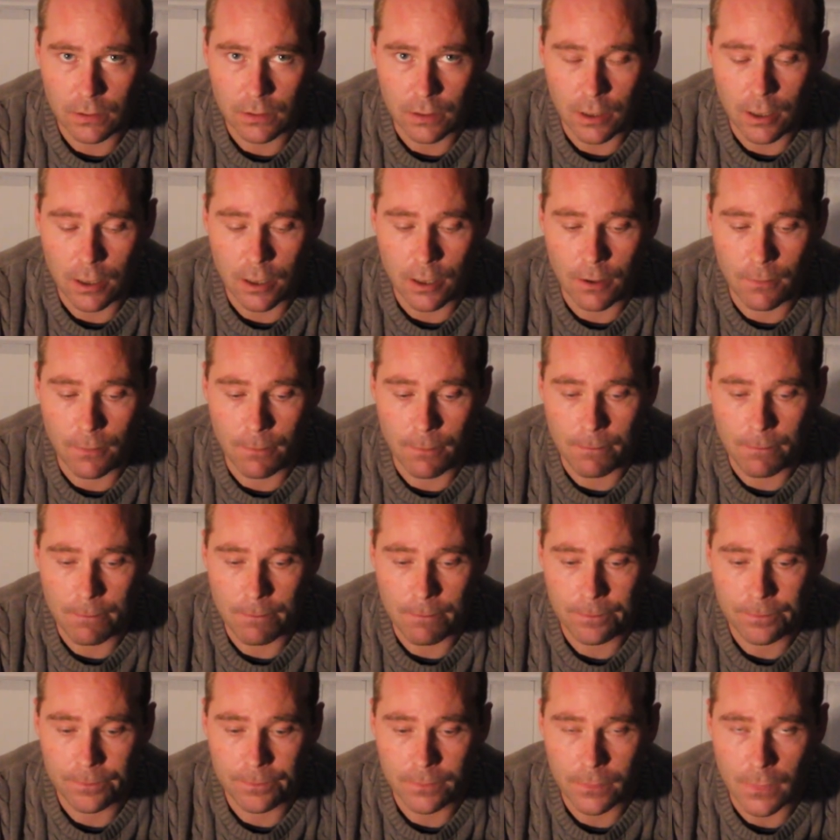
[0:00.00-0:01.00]

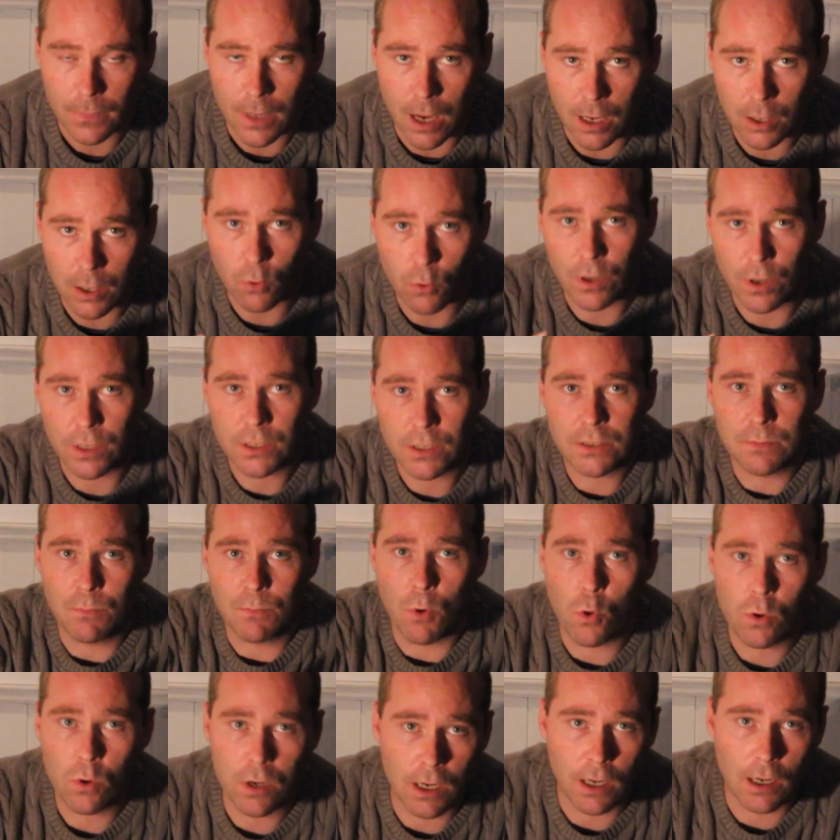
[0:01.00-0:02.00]
I quit
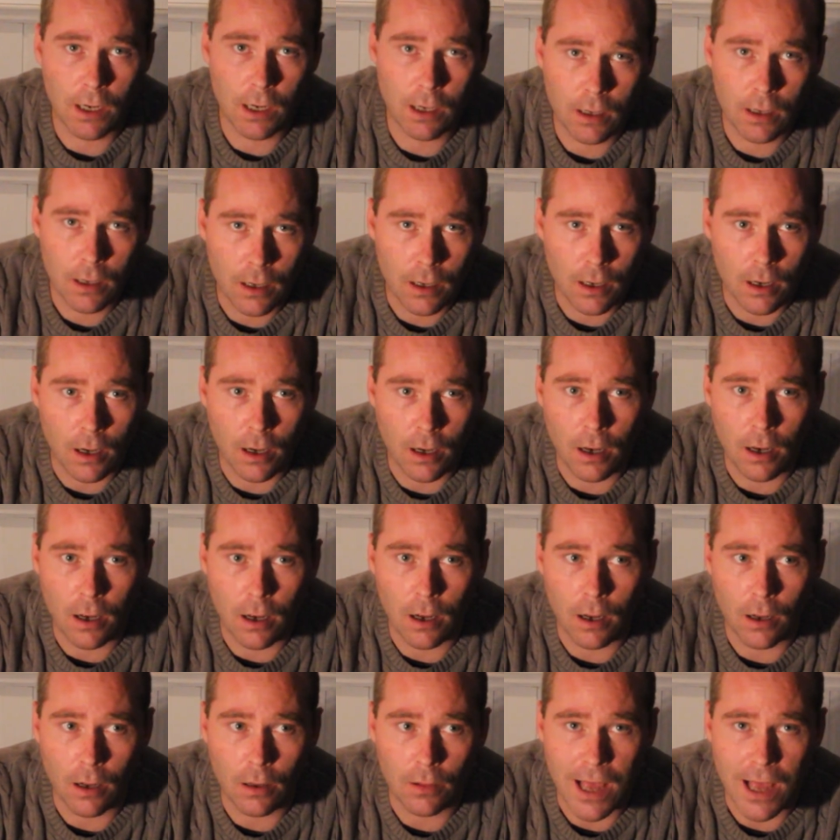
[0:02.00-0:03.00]
smoking
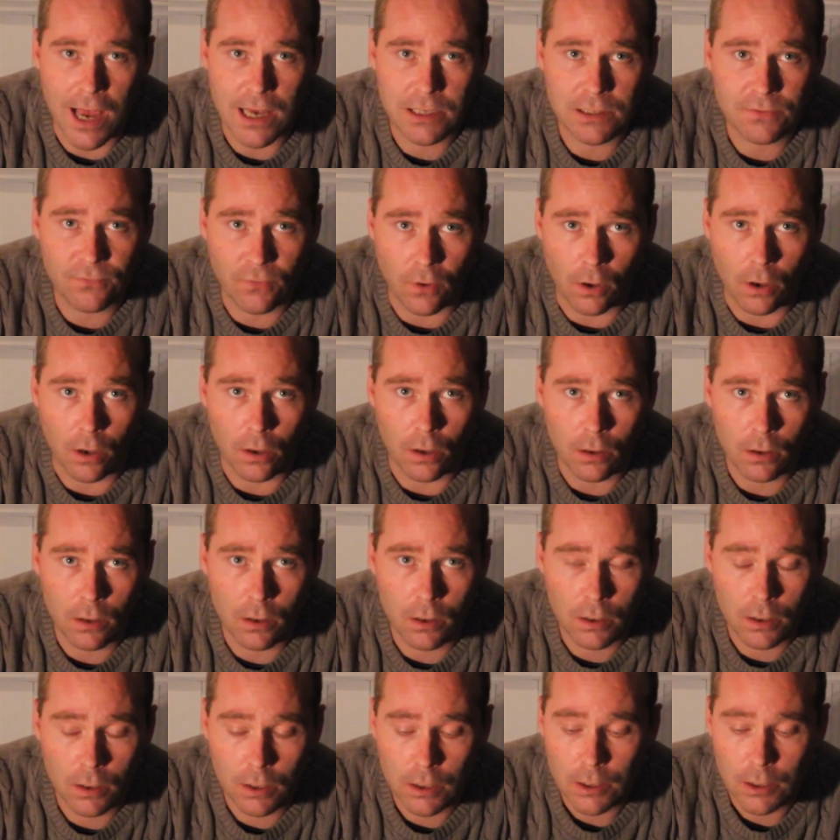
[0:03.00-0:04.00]
last fall,
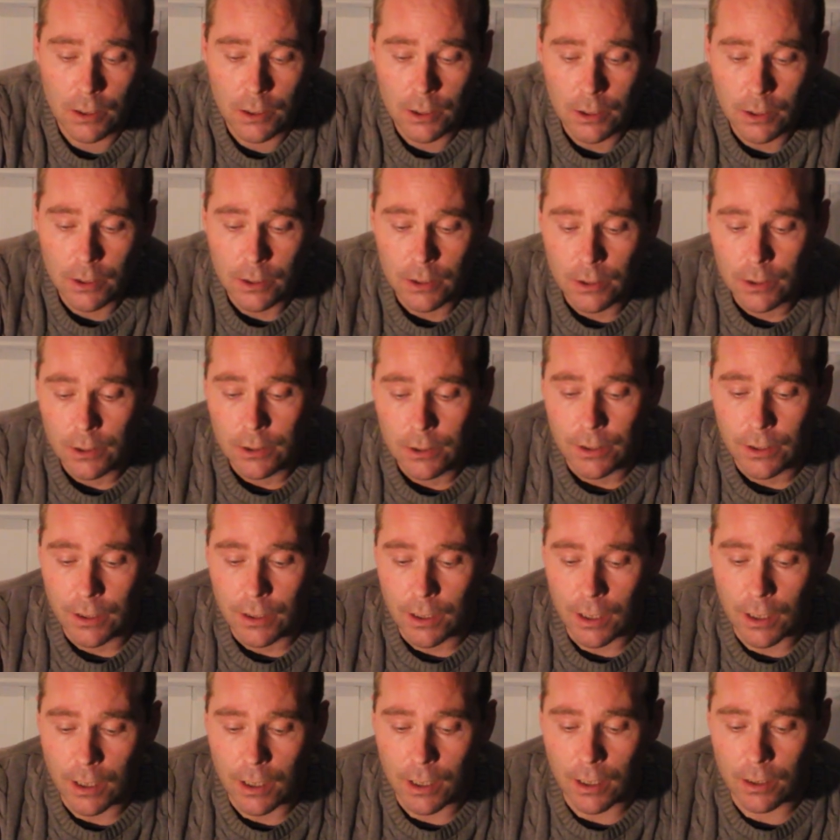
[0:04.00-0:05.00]

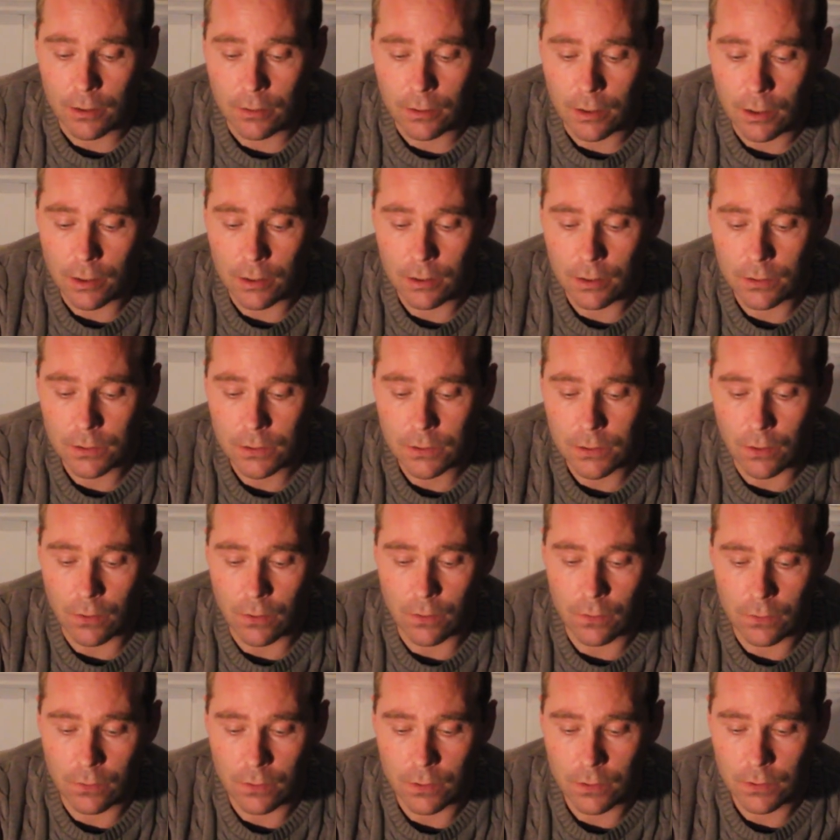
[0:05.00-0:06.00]
and
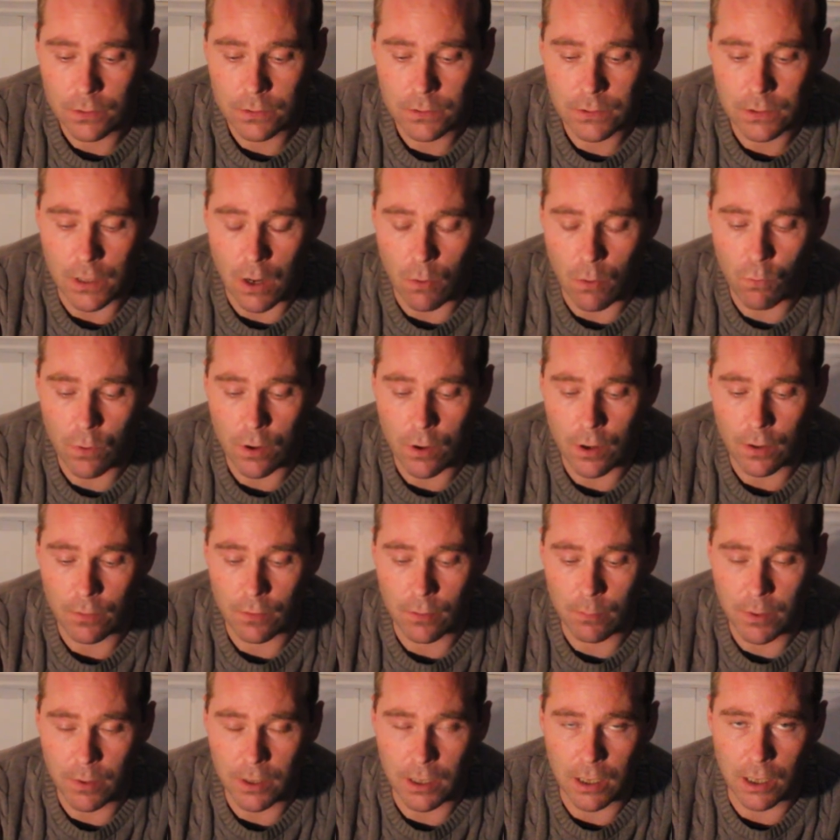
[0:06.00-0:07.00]
so somewhere in
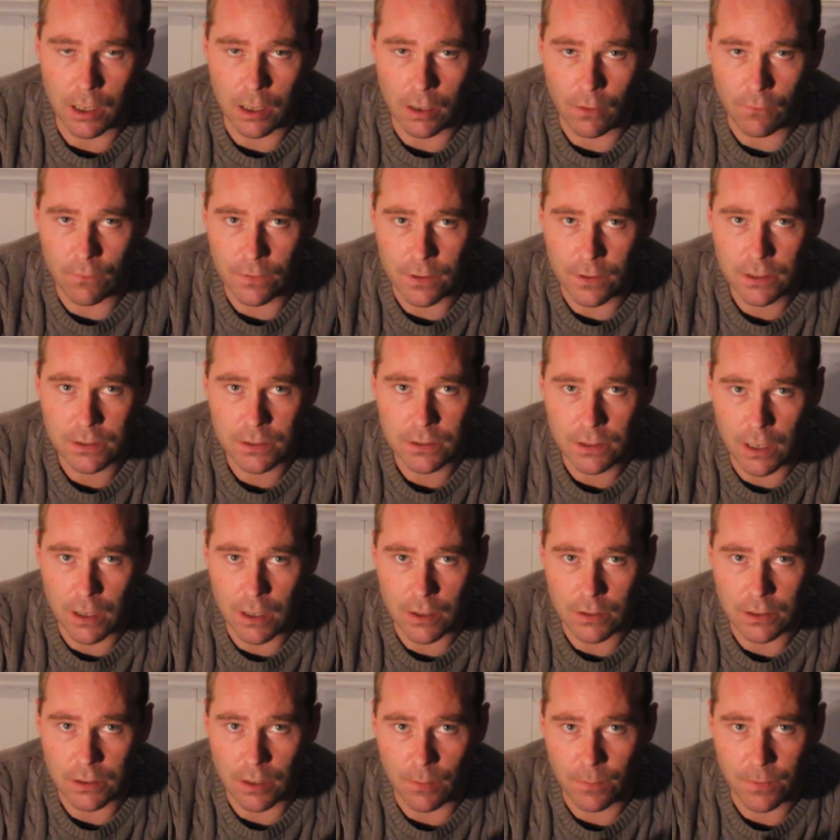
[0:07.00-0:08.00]
the beginning of this
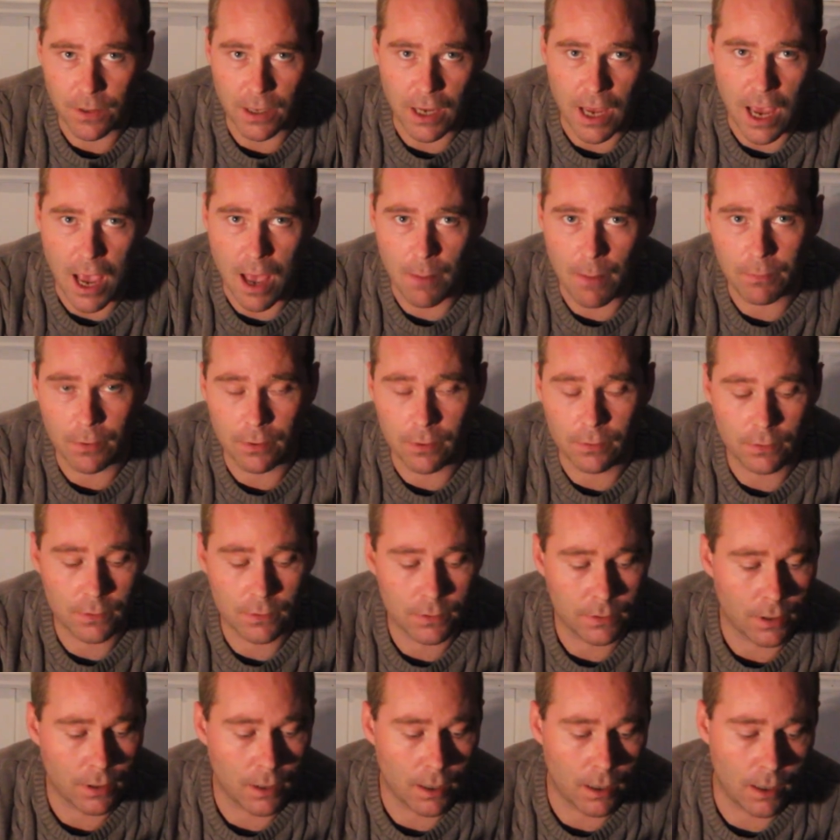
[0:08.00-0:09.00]
year something happened
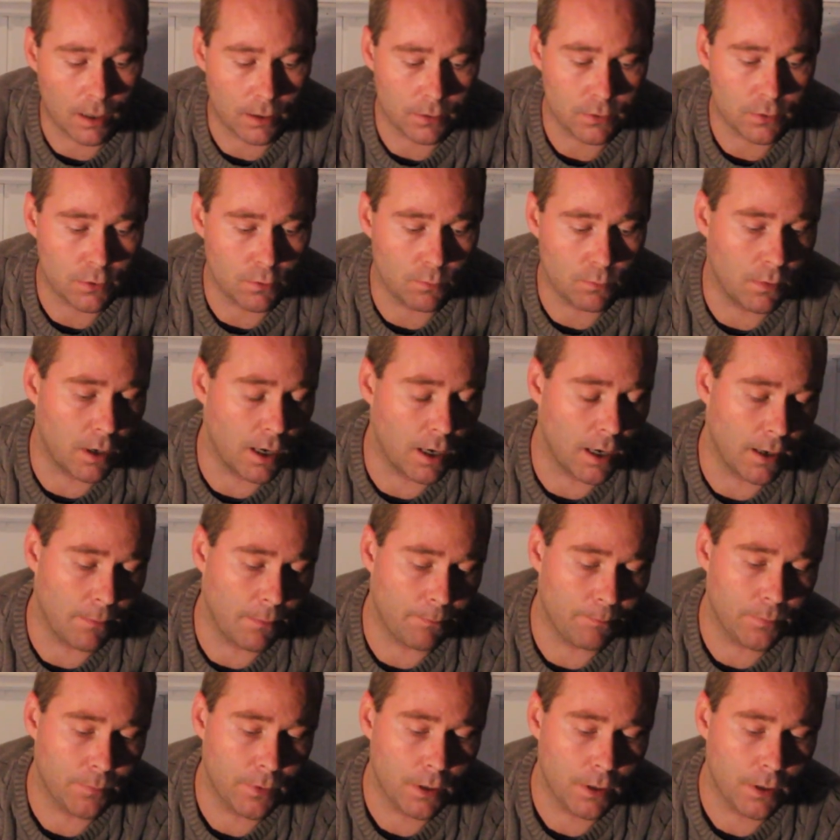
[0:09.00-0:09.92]
to my